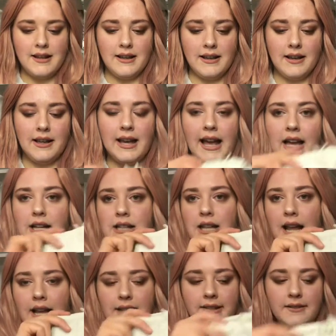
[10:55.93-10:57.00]
okay,
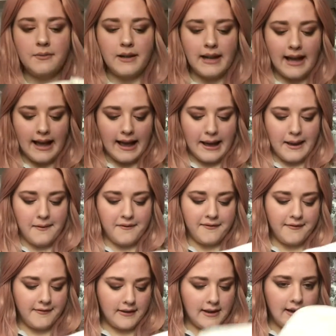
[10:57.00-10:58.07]
next we have
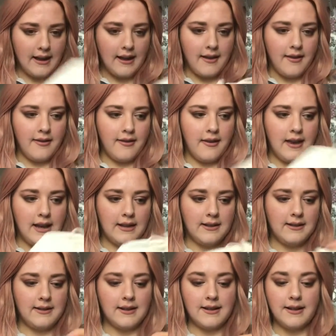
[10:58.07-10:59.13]

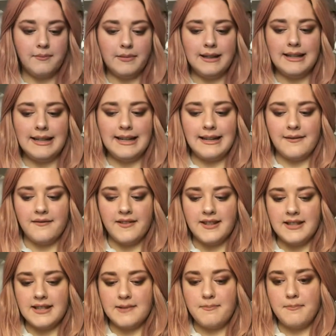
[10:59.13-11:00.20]
this, and I believe
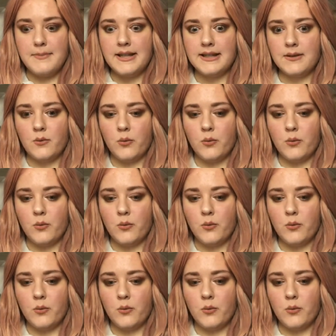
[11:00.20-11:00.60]
this is Miss